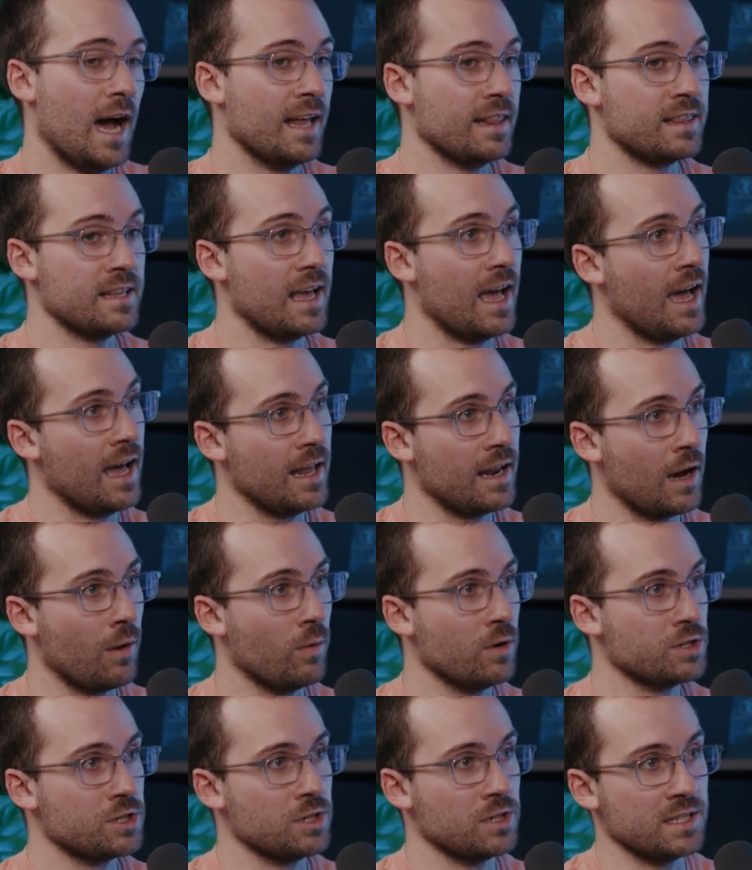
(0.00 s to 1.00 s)
At the end, I
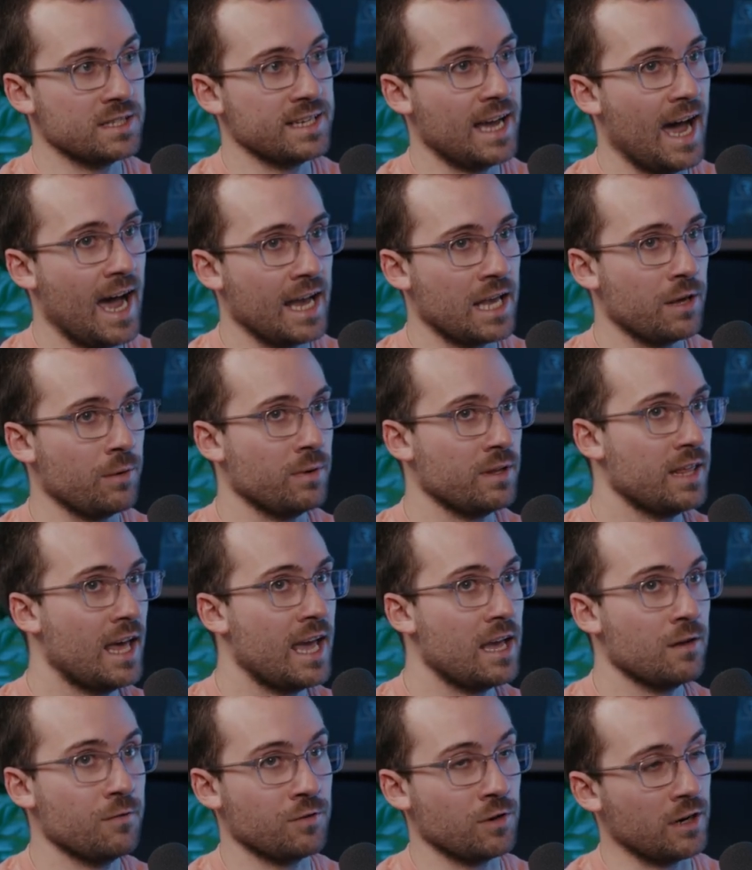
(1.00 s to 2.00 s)
want you to tag it with,
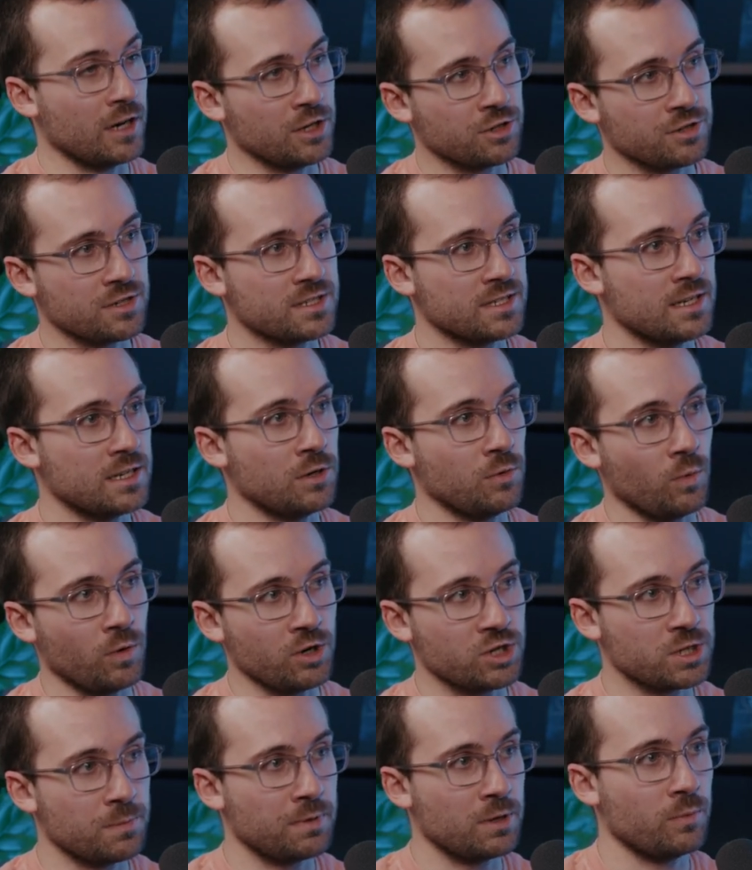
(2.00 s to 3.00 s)
hey, if you're interested in
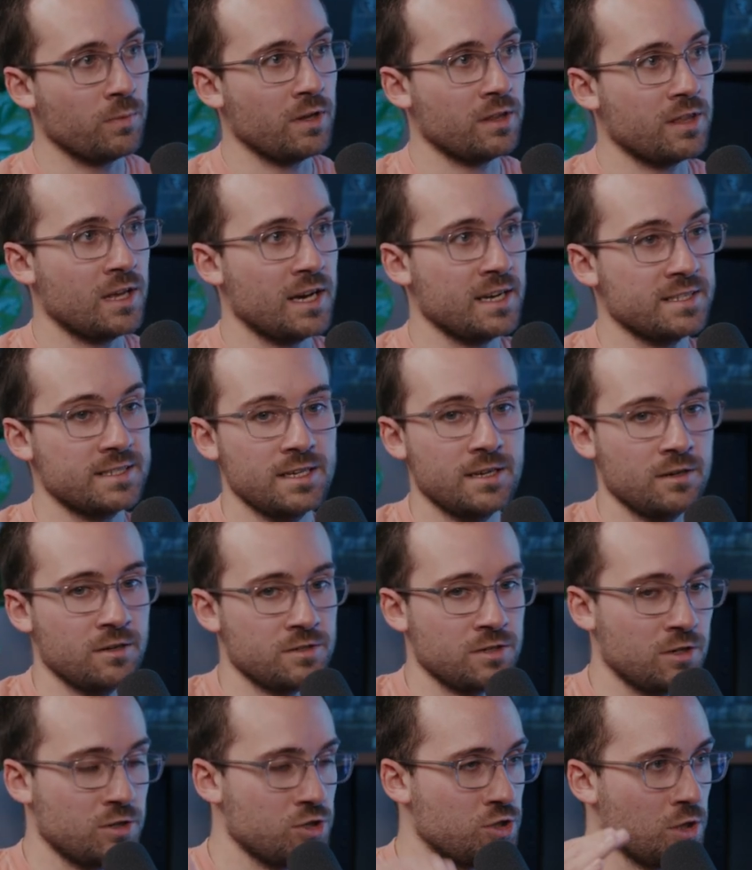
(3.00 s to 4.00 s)
worshiping with us,
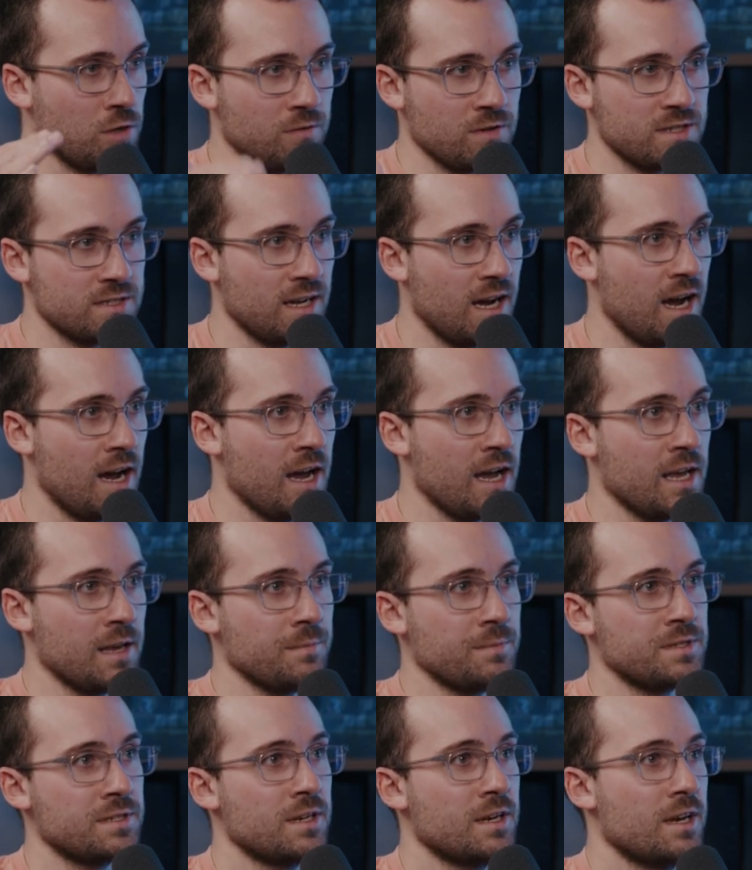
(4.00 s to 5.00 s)
here's our service
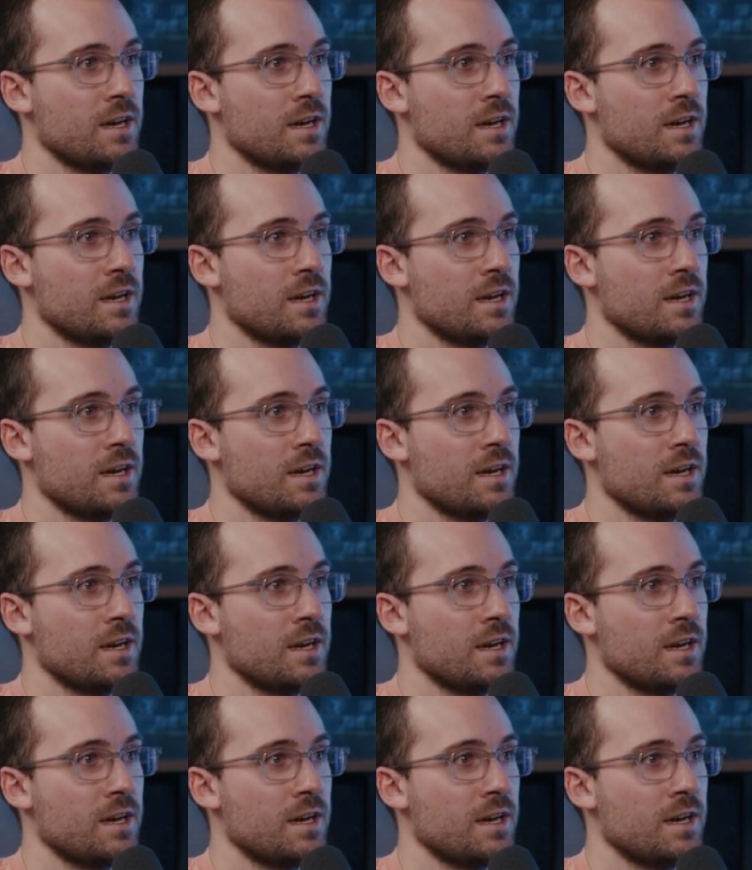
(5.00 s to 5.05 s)
times.